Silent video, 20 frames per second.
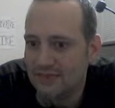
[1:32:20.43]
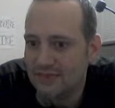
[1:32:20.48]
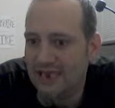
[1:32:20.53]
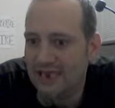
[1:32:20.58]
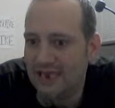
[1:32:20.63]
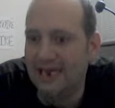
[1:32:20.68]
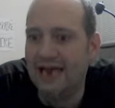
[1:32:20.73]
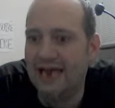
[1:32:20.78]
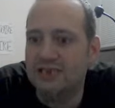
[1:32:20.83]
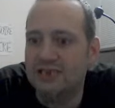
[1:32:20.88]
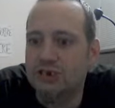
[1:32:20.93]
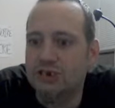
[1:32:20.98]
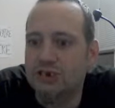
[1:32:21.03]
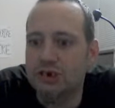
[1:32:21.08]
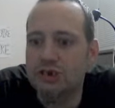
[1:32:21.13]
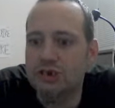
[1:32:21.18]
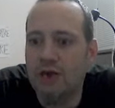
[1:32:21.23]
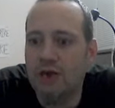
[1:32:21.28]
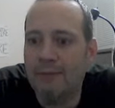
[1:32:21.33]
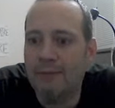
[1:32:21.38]
Yeah, it's
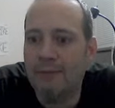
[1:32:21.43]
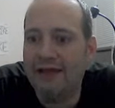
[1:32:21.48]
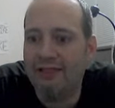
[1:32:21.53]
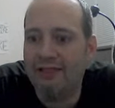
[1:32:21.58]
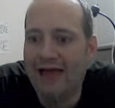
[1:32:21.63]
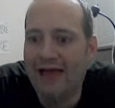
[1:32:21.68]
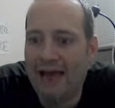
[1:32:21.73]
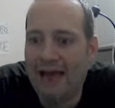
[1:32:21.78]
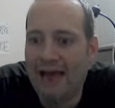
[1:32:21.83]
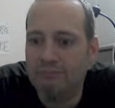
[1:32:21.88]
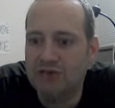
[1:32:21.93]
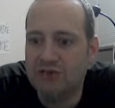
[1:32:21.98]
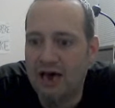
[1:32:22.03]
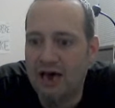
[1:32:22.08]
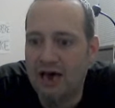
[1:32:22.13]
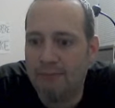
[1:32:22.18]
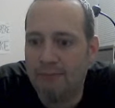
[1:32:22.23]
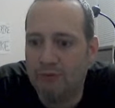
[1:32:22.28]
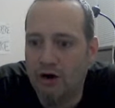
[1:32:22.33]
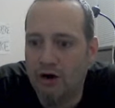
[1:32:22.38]
just on my
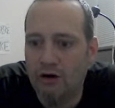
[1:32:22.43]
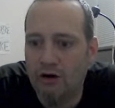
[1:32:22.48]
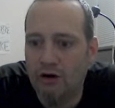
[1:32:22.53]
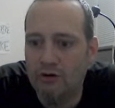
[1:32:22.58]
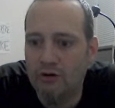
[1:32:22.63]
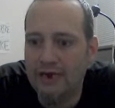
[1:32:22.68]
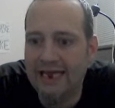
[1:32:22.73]
laptop, bro.